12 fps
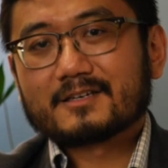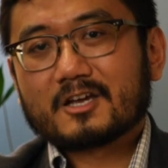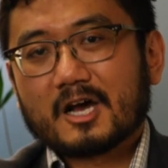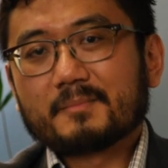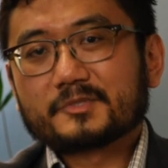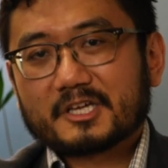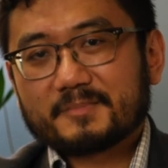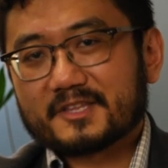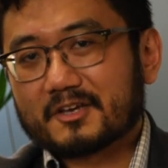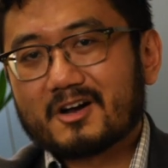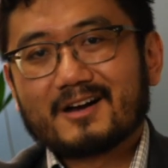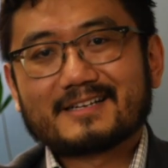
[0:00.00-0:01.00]
comes up in the
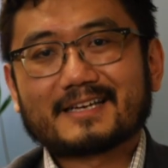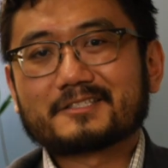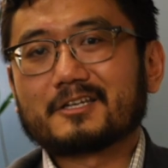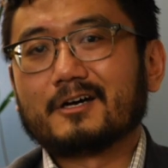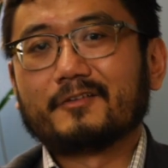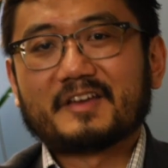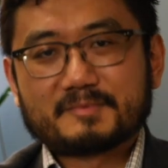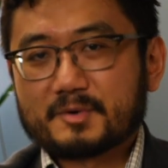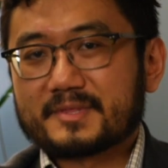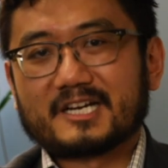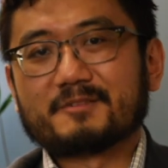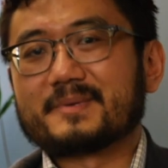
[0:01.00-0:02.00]
context of
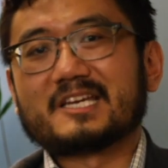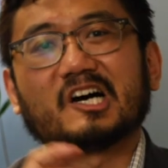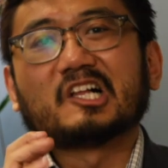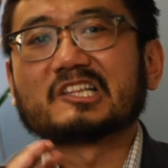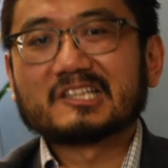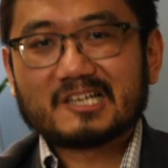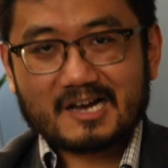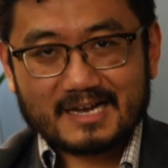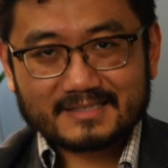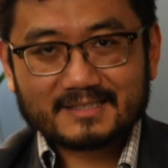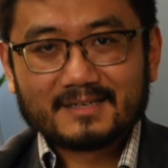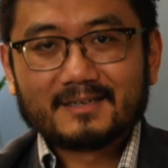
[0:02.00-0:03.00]
hypnotherapy a
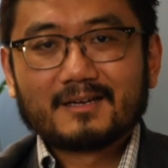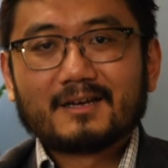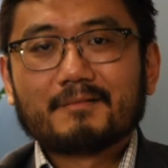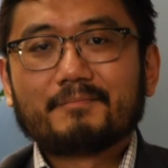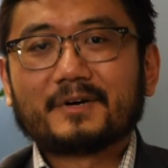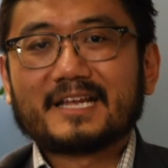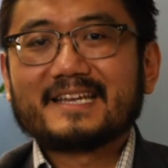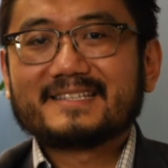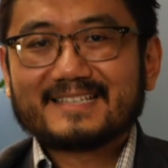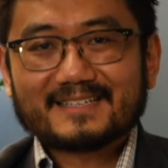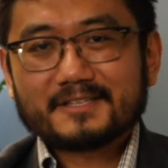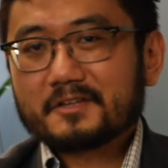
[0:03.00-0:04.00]
lot, but
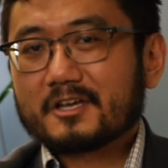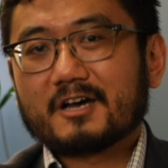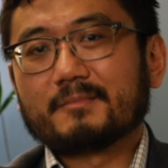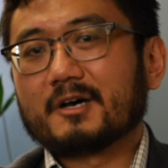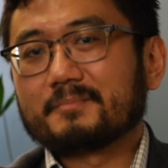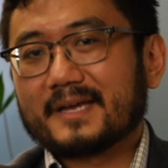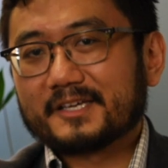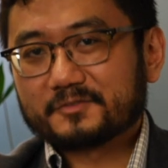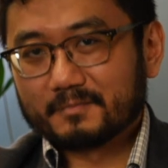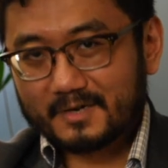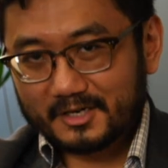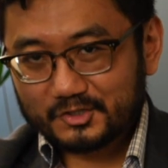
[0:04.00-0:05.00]
it doesn't come up as
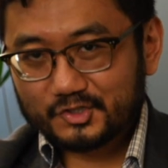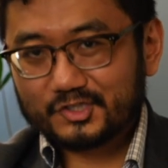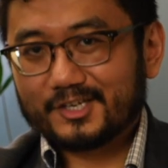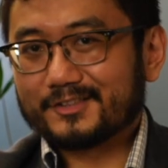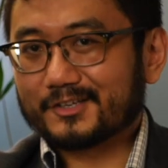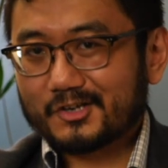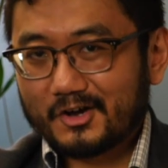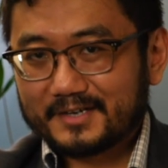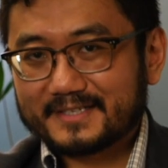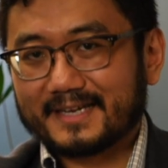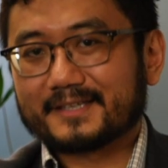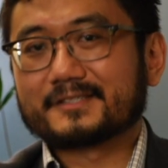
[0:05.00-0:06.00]
much in the
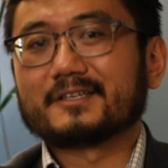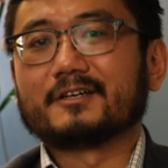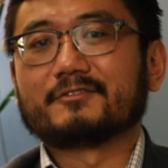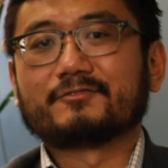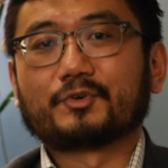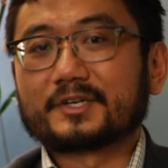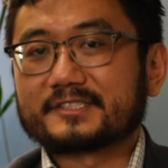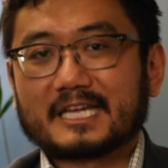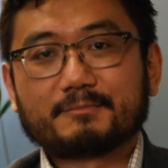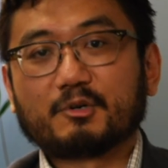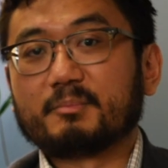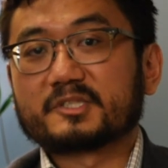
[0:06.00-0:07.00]
context of, for
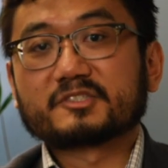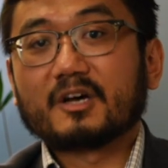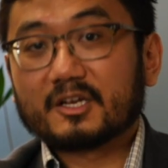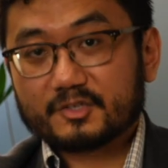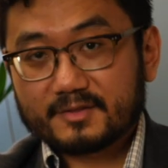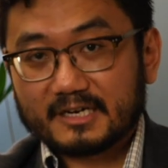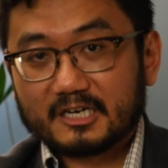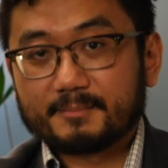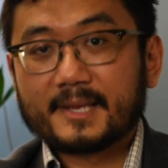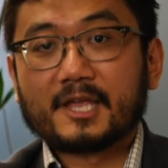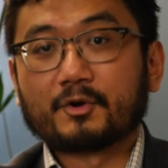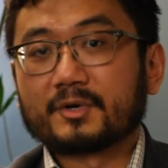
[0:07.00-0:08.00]
example, massage
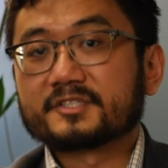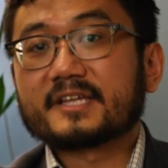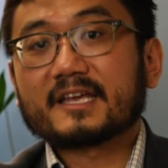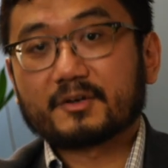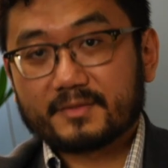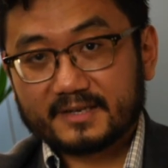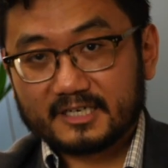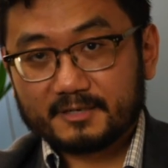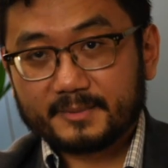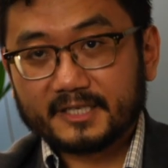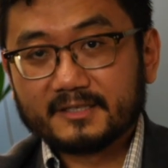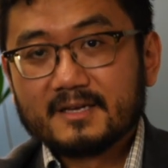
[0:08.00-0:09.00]
therapy or
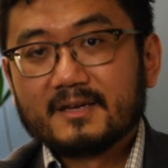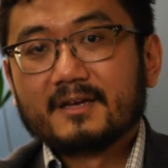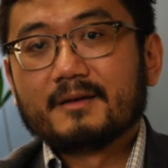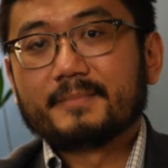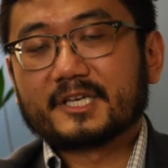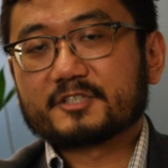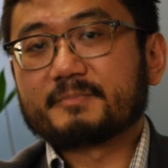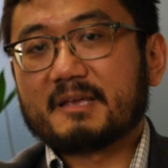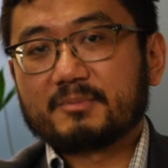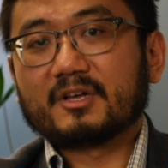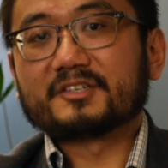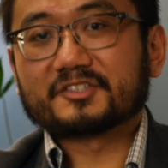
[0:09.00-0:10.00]
psychotherapy, because
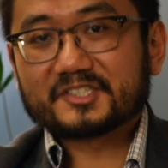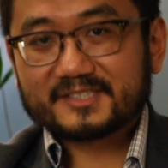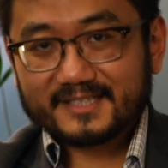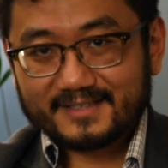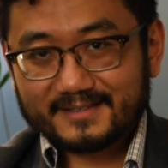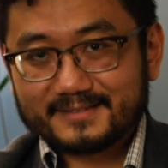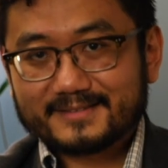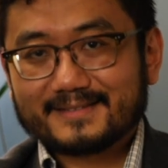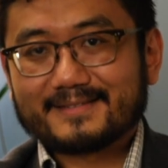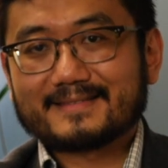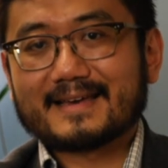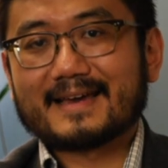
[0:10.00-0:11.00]
people
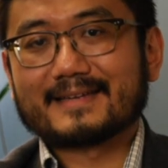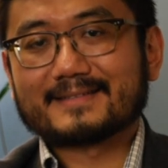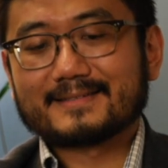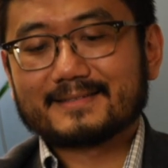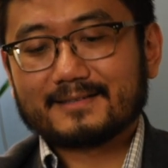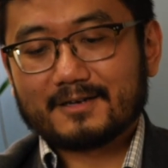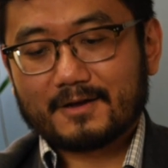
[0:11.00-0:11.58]
understand that